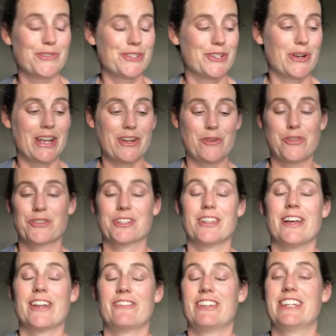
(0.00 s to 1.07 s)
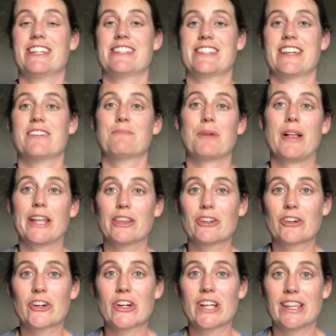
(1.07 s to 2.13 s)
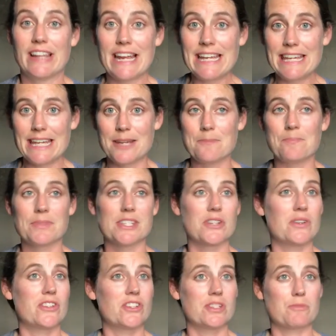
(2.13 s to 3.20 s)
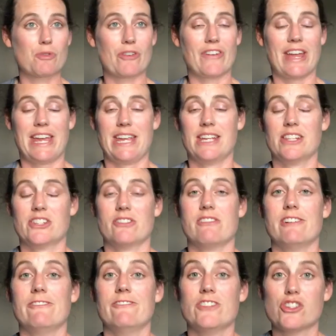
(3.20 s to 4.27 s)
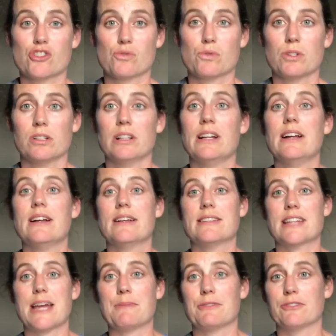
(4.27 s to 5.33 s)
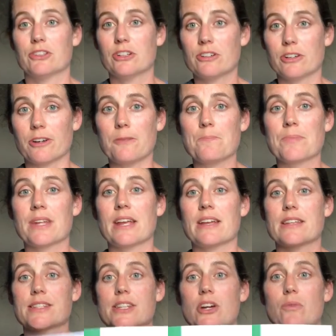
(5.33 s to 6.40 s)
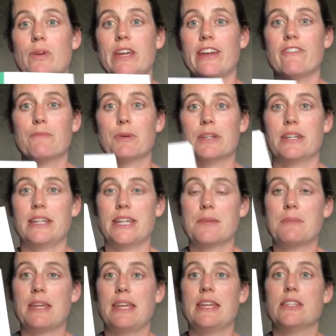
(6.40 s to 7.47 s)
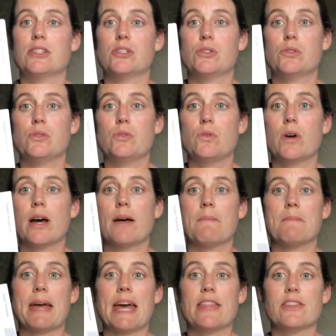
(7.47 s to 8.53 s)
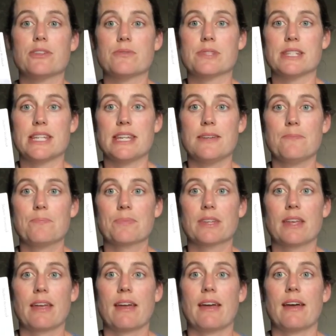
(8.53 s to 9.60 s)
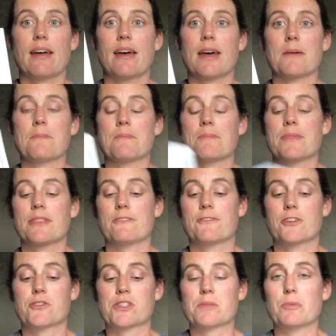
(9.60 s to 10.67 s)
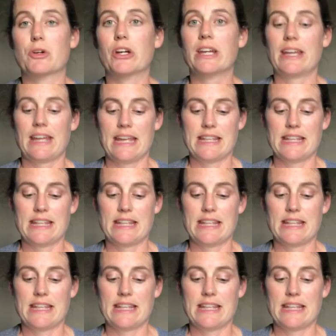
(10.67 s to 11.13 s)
So I know there's a lot of kids that probably learn like him. So he's just more of a hands-on visual type of learner. So we have put him into Math You See, the first book.